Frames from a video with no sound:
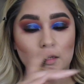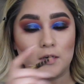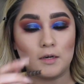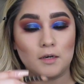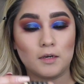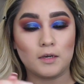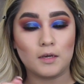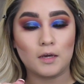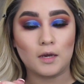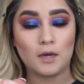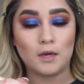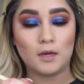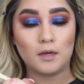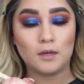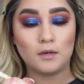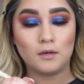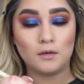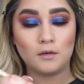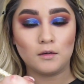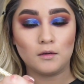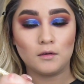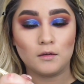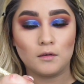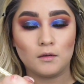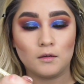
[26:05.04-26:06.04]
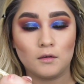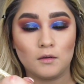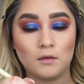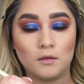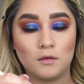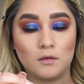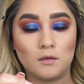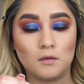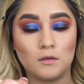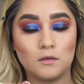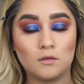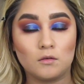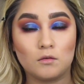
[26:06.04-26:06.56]
again,
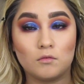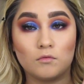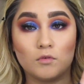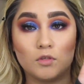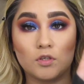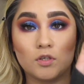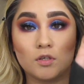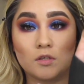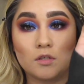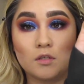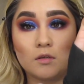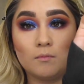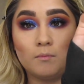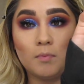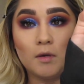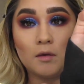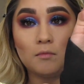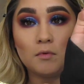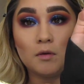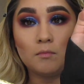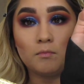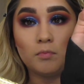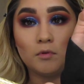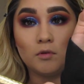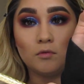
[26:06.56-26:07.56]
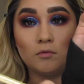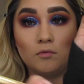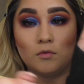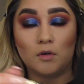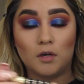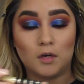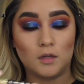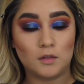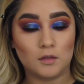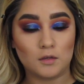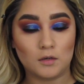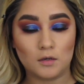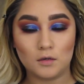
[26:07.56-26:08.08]
which is the baby blue
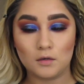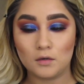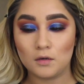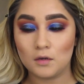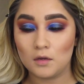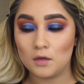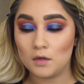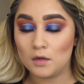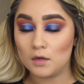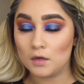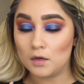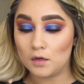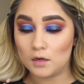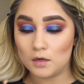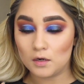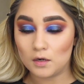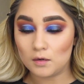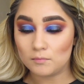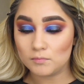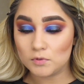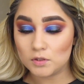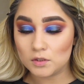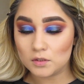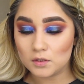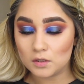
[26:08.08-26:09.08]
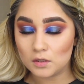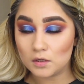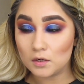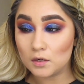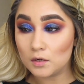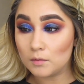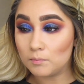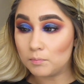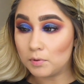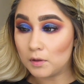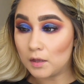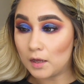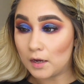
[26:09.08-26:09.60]
color. And I'm just gonna
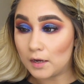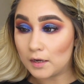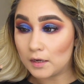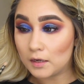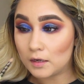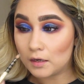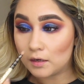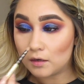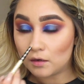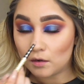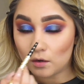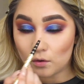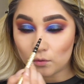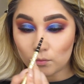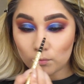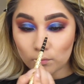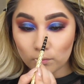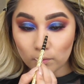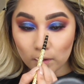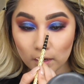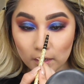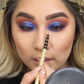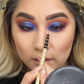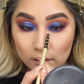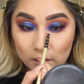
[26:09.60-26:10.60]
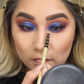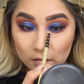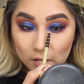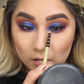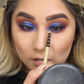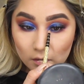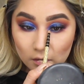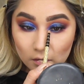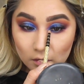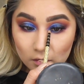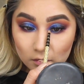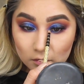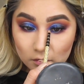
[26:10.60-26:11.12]
apply it right
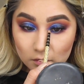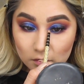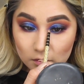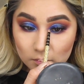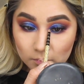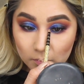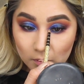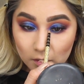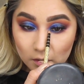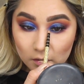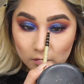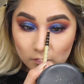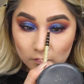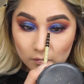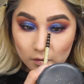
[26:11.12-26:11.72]
here on this part of